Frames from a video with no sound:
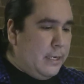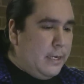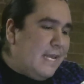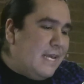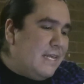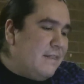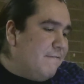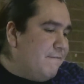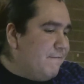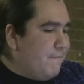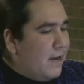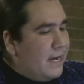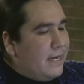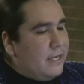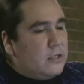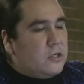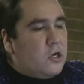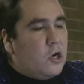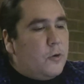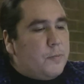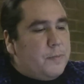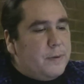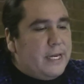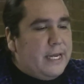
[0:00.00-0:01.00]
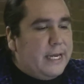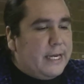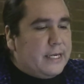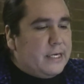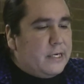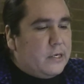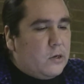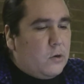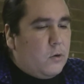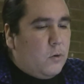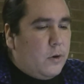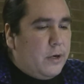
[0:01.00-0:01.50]
And the final
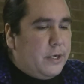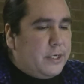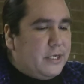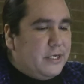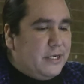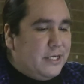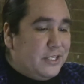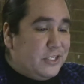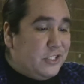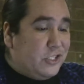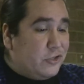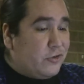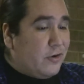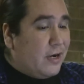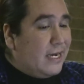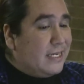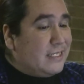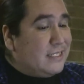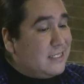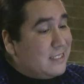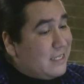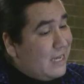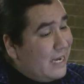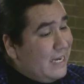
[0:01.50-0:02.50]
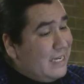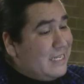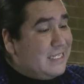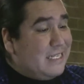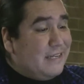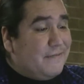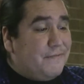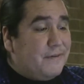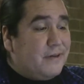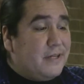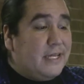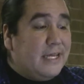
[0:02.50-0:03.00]
Copenhagen Accord could enshrine
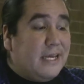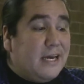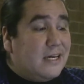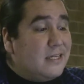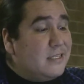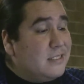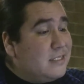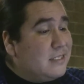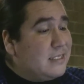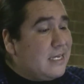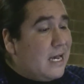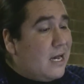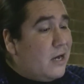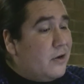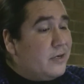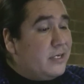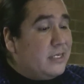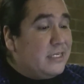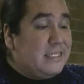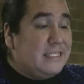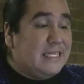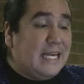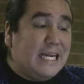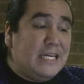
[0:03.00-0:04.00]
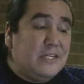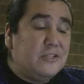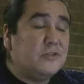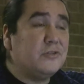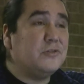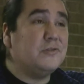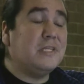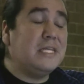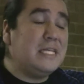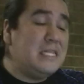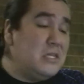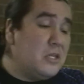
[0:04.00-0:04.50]
scientifically unsound and
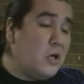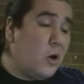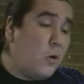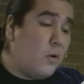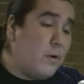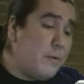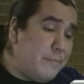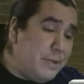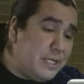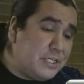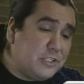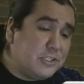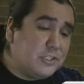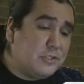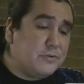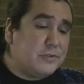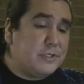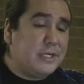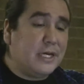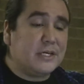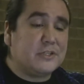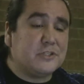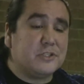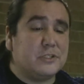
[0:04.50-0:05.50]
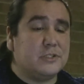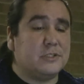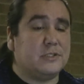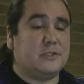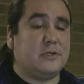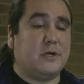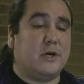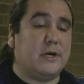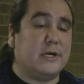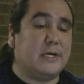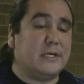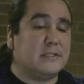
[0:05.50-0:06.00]
dangerously low emissions reductions
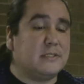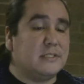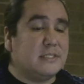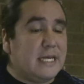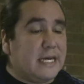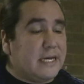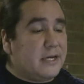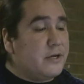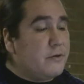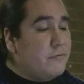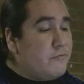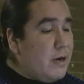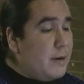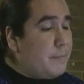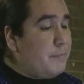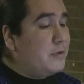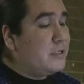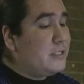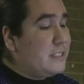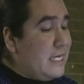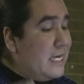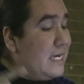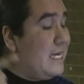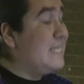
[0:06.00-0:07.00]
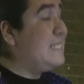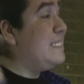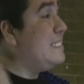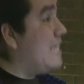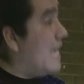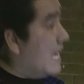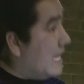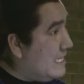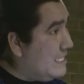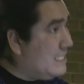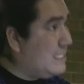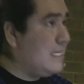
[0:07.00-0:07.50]
targets that could represent a
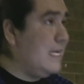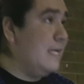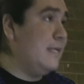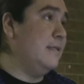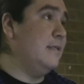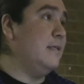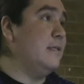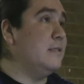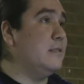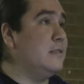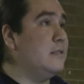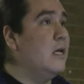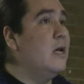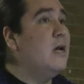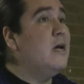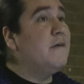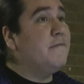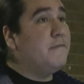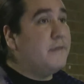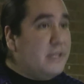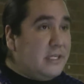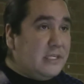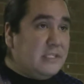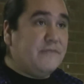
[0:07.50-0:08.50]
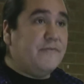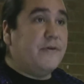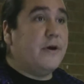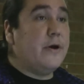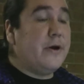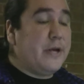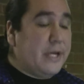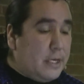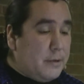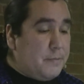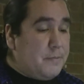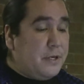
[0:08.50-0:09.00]
death sentence for these
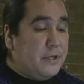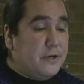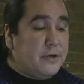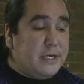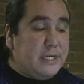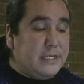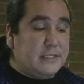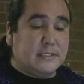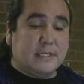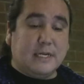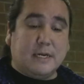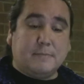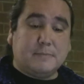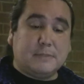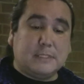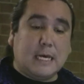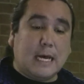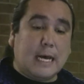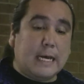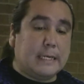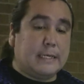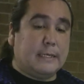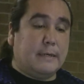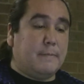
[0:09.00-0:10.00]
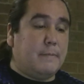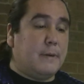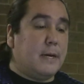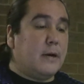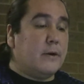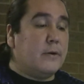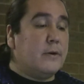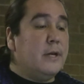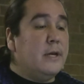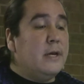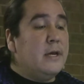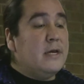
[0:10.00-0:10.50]
very communities that I'm talking
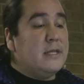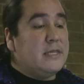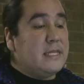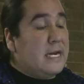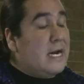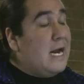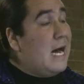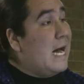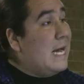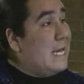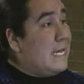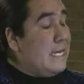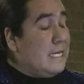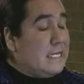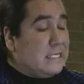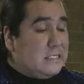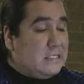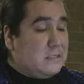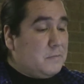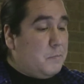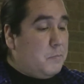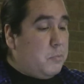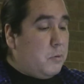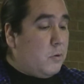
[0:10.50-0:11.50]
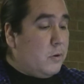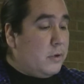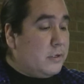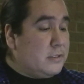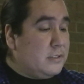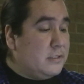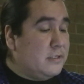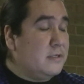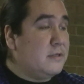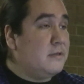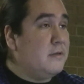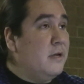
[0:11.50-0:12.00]
about that IEN
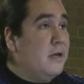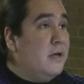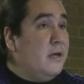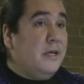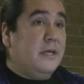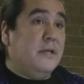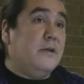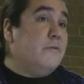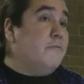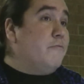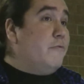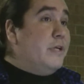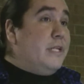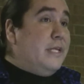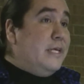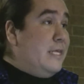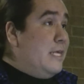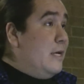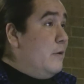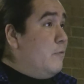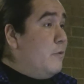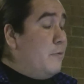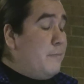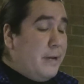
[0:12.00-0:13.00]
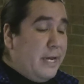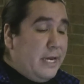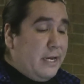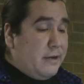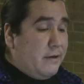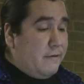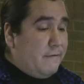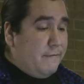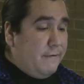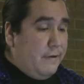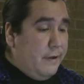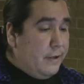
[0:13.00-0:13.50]
supports and, you know, really that we're made
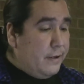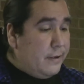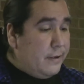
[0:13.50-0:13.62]
of.